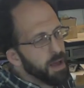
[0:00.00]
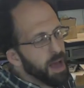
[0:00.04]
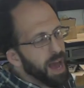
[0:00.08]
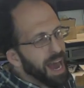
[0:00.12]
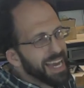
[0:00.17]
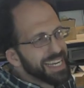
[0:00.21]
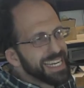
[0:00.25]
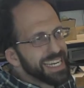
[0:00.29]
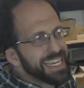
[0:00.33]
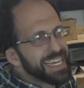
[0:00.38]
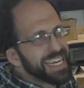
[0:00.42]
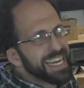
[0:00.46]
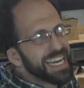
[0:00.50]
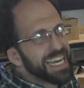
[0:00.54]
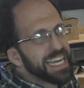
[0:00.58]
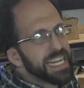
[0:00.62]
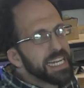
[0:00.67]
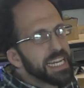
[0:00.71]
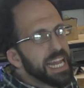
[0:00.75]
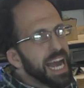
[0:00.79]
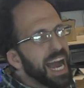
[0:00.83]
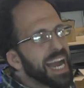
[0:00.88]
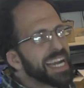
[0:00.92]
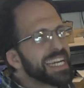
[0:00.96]
I
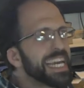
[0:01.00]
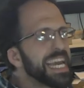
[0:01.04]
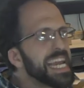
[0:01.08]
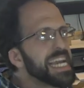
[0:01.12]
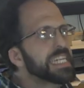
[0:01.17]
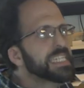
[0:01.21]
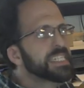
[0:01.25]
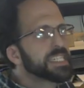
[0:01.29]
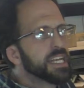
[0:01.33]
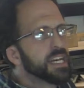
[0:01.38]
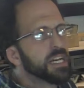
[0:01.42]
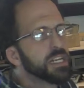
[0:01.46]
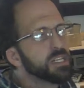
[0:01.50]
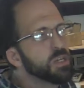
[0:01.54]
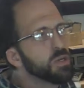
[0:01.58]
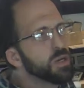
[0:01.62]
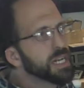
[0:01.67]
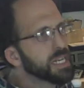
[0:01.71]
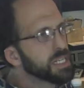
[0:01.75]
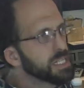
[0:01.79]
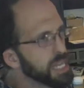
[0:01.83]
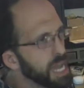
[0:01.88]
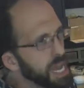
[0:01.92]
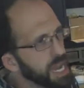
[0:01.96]
can't tell you
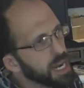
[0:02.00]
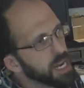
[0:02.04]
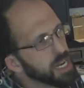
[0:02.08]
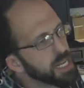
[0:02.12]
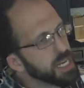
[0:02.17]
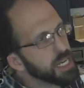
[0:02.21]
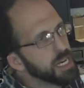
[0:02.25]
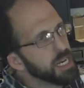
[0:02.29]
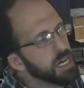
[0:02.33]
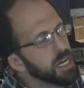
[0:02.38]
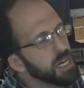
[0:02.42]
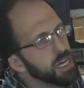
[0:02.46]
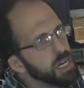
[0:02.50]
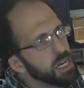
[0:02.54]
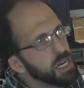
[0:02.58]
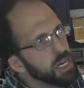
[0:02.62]
exactly,